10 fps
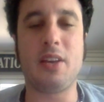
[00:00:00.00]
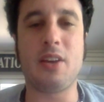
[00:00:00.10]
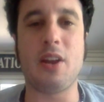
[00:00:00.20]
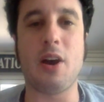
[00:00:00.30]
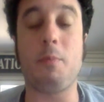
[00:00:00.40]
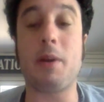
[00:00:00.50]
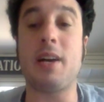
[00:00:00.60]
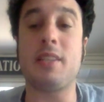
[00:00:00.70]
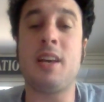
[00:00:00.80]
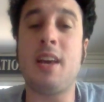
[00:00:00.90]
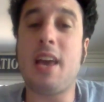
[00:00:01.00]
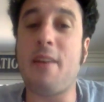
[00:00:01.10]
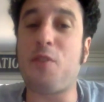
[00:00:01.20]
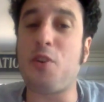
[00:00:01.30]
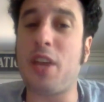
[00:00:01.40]
You know, because
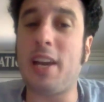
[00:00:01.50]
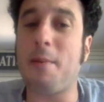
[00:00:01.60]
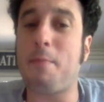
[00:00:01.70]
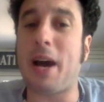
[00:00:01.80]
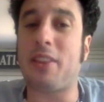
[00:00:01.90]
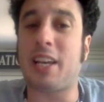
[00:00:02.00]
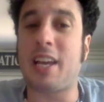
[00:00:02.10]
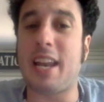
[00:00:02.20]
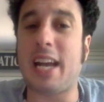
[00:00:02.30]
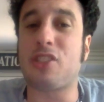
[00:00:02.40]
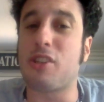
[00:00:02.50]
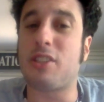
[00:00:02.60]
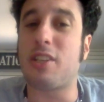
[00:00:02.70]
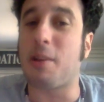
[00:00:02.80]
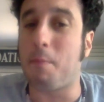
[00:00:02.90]
if you think about the connection
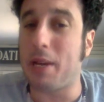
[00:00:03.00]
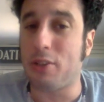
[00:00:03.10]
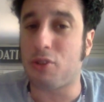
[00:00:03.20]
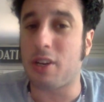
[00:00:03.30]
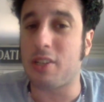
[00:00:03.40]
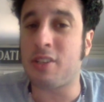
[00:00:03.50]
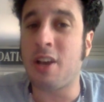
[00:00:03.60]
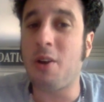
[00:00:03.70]
to the Pitras,